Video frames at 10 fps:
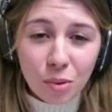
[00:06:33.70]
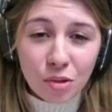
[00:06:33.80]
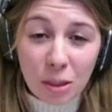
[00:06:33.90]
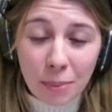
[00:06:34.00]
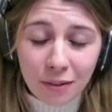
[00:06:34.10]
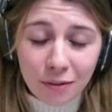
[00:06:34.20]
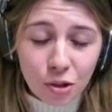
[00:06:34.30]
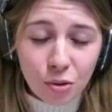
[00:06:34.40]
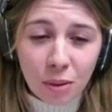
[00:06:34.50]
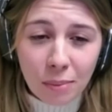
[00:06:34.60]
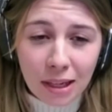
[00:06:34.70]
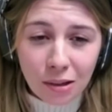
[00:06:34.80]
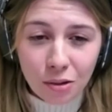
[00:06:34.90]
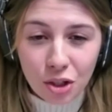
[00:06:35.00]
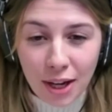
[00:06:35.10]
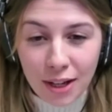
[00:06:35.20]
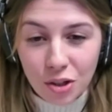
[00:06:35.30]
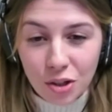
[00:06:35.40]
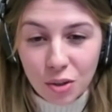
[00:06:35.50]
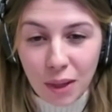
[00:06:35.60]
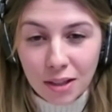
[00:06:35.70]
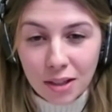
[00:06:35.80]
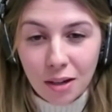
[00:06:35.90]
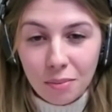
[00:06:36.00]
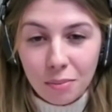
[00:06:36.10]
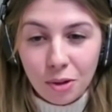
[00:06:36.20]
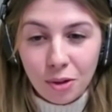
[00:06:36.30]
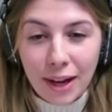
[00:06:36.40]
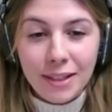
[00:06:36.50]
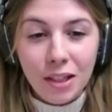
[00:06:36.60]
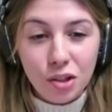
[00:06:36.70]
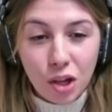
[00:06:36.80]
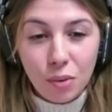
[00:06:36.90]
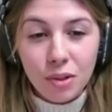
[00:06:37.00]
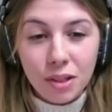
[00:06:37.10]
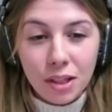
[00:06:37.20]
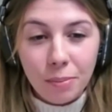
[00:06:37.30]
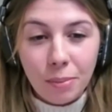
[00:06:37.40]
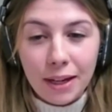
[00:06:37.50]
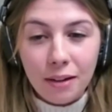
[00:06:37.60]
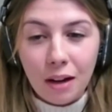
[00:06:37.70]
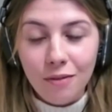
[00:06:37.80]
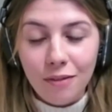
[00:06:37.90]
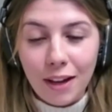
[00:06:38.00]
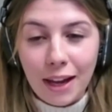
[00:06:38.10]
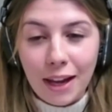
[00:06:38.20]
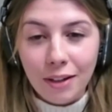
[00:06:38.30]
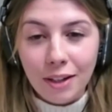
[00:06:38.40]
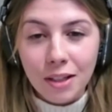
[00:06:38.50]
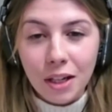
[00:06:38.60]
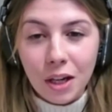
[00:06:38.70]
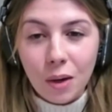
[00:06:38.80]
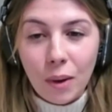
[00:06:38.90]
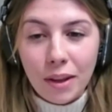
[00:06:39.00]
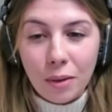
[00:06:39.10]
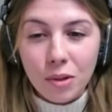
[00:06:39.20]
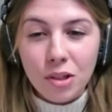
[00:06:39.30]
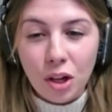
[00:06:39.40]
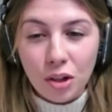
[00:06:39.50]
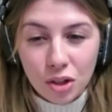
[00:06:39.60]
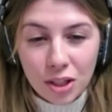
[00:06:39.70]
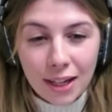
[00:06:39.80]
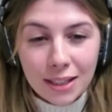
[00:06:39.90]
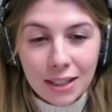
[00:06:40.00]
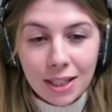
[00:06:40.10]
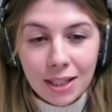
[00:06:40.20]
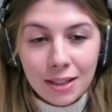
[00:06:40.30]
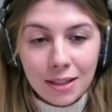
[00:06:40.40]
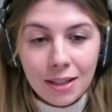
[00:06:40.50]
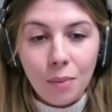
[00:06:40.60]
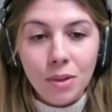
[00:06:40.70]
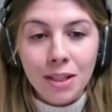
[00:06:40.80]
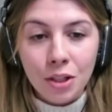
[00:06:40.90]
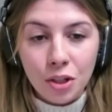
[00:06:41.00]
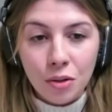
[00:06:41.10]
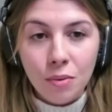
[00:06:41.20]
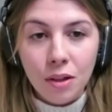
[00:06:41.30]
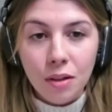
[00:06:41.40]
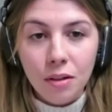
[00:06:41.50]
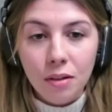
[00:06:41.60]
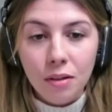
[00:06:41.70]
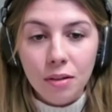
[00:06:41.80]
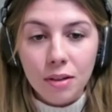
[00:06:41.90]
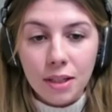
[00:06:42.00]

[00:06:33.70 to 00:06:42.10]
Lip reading: it was really beneficial. We made a lot of changes. We ended up creating zones in the playground for areas where there was structured activities, because that was an issue that